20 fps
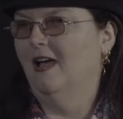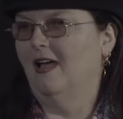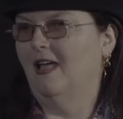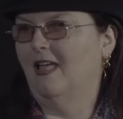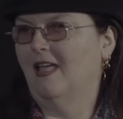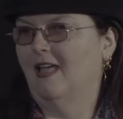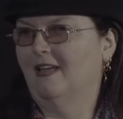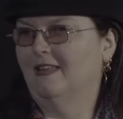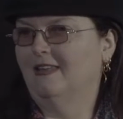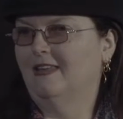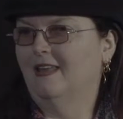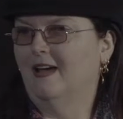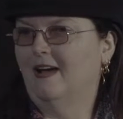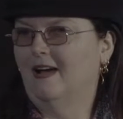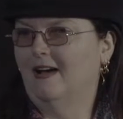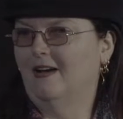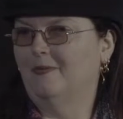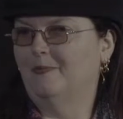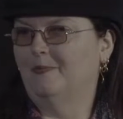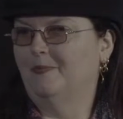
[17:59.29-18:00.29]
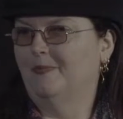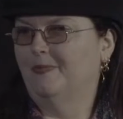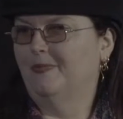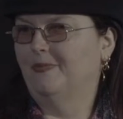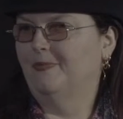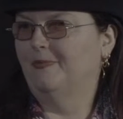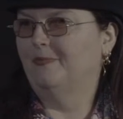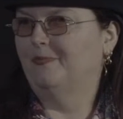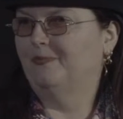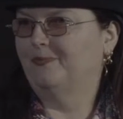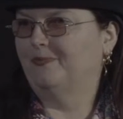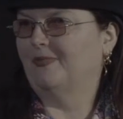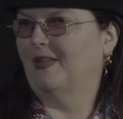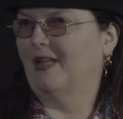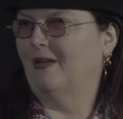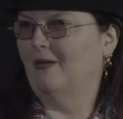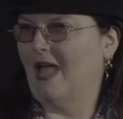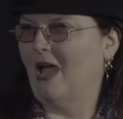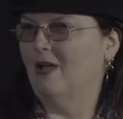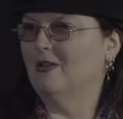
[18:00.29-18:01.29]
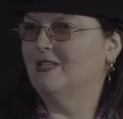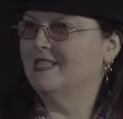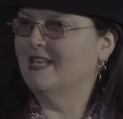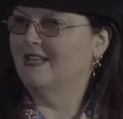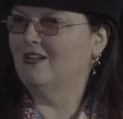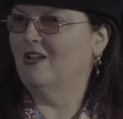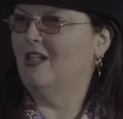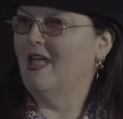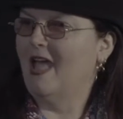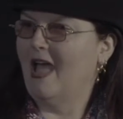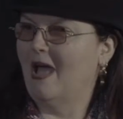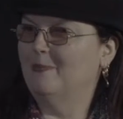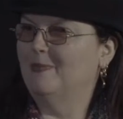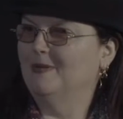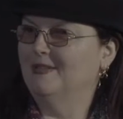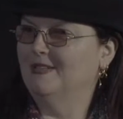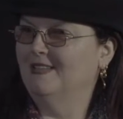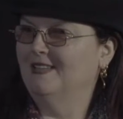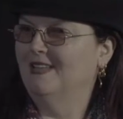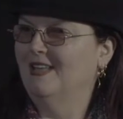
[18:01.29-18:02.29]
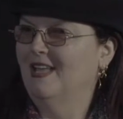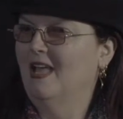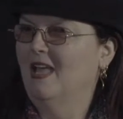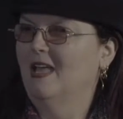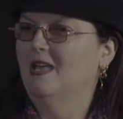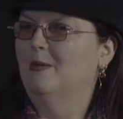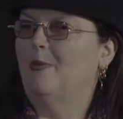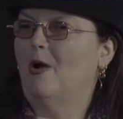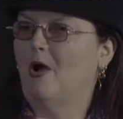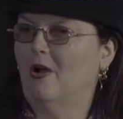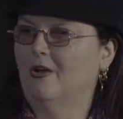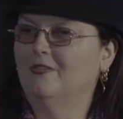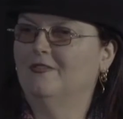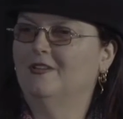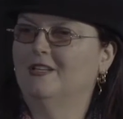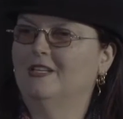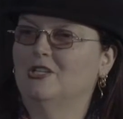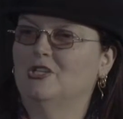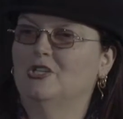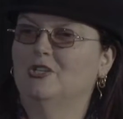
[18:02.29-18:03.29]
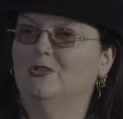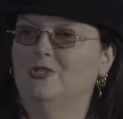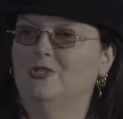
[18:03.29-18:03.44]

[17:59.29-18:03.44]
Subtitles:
And how does that all happen? Part of it is you